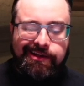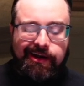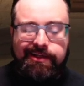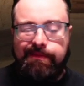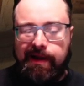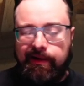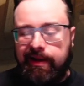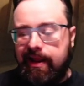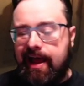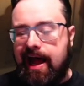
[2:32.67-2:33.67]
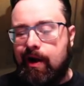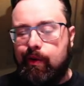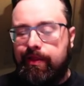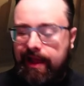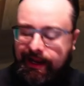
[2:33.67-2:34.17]
talk to you about
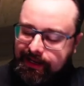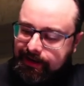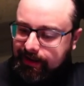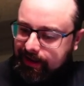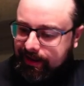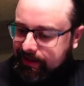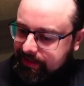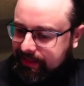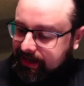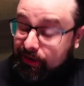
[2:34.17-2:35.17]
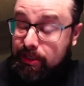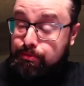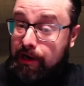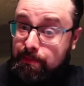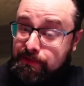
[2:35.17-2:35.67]
how that can cause
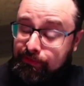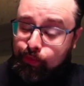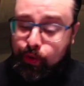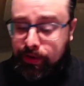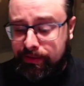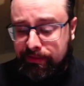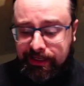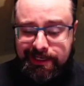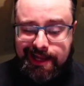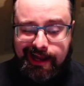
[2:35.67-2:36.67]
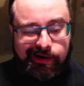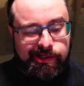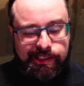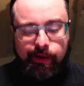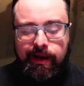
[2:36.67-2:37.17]
problems for the attacker.
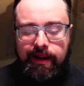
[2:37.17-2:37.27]
So